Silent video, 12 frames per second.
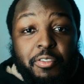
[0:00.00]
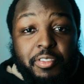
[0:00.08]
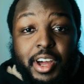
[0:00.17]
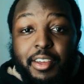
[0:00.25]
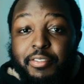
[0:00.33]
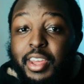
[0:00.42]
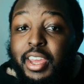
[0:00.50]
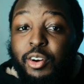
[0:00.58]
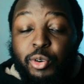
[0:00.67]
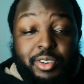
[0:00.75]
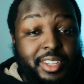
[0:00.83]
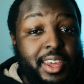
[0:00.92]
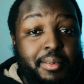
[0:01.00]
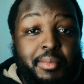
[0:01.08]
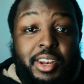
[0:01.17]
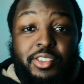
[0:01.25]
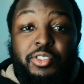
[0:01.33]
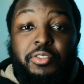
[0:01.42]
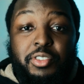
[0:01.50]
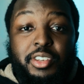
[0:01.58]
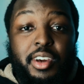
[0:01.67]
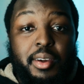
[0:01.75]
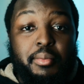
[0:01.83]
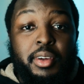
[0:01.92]
5 or 10 minutes of your
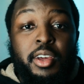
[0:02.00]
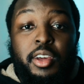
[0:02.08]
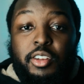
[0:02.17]
time